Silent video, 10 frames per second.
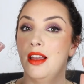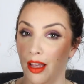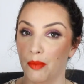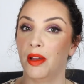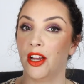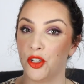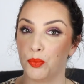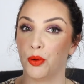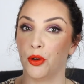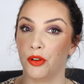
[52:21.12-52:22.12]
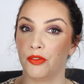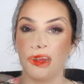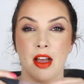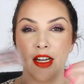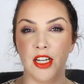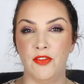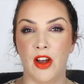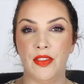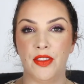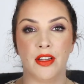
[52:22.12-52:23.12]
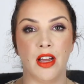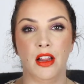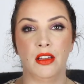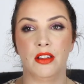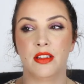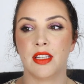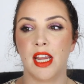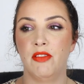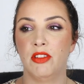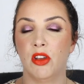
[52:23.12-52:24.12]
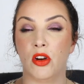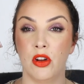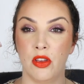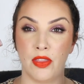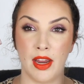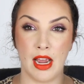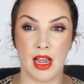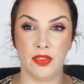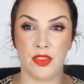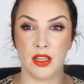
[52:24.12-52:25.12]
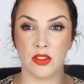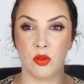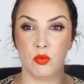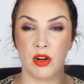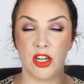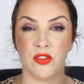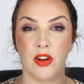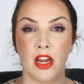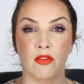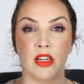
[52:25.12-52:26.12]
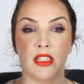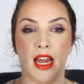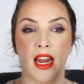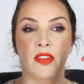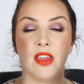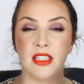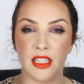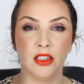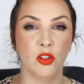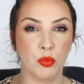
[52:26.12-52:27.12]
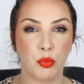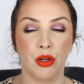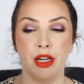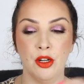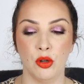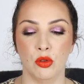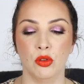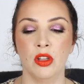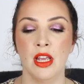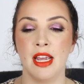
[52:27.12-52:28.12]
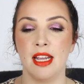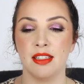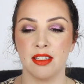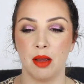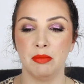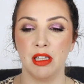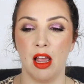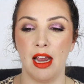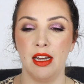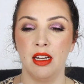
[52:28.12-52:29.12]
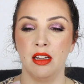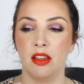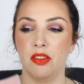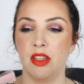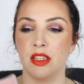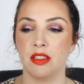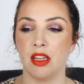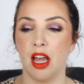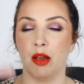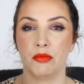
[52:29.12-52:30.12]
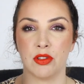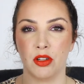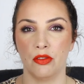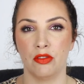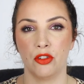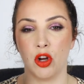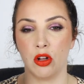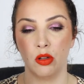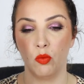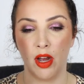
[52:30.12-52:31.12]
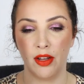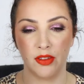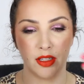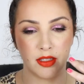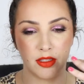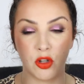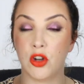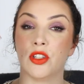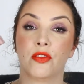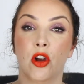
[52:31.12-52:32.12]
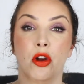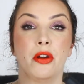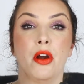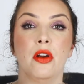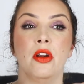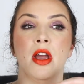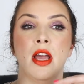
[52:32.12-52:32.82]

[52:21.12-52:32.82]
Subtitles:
are budge-proof. I did find that the colors, even though they aren't things I'd reach for every day, they did look pretty cool. In some lighting, this sort of chocolate one, this Dose of Cocoa,